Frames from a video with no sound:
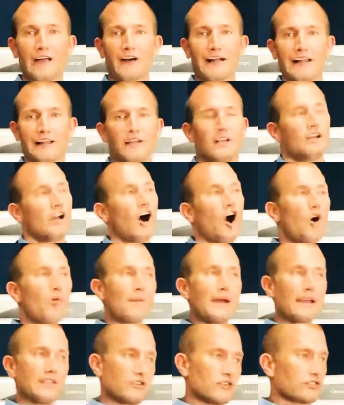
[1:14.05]
Like, oh
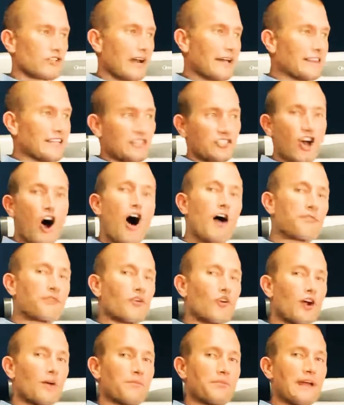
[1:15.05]
man, there's like this
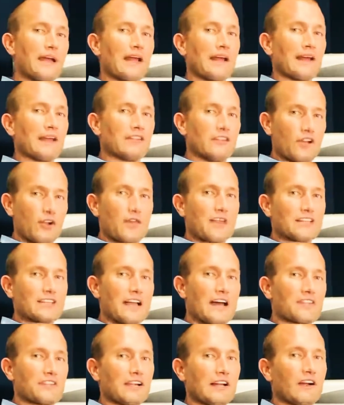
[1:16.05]
offer up thing, you know, that's
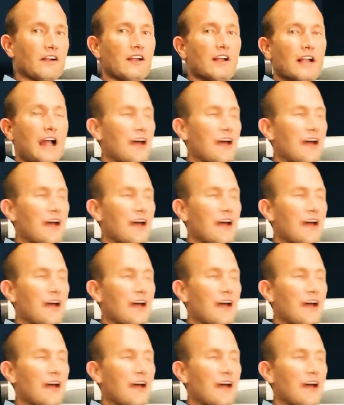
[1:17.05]
out there.